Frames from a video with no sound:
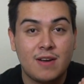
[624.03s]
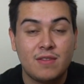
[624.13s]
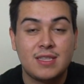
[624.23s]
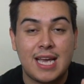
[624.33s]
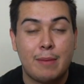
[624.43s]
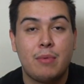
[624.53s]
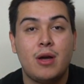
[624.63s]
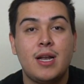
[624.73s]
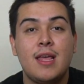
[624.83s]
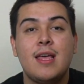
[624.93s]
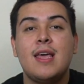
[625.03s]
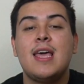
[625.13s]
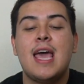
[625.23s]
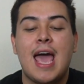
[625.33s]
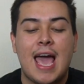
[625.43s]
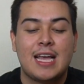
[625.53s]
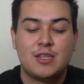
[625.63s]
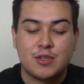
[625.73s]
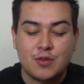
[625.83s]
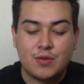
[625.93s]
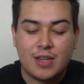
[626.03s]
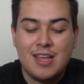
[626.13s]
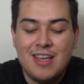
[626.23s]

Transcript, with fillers: of the tampon. And dude,